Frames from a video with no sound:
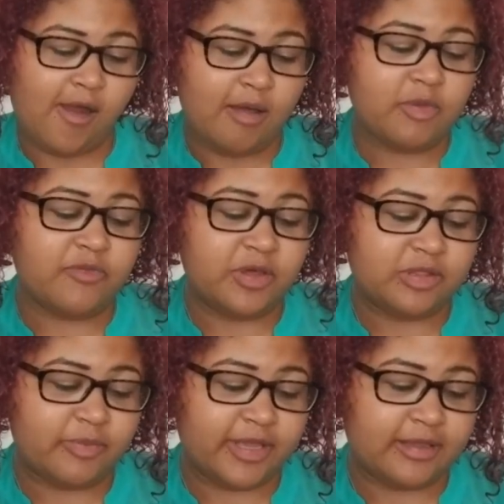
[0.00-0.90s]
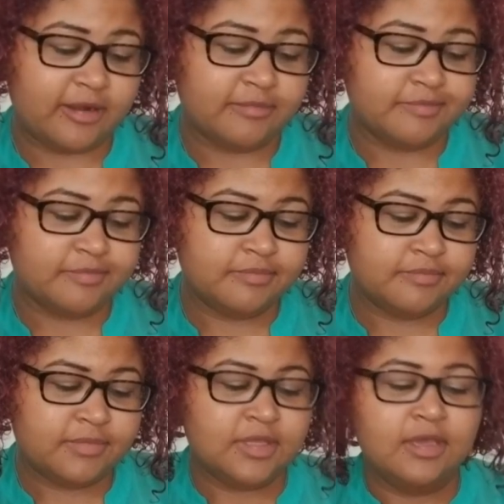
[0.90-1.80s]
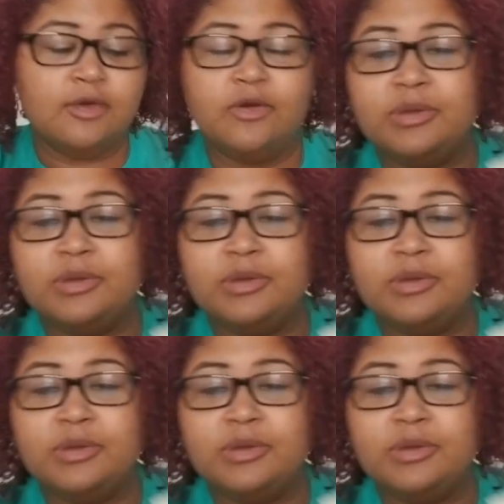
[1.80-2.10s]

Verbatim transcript: Let me fill in the blank here. Or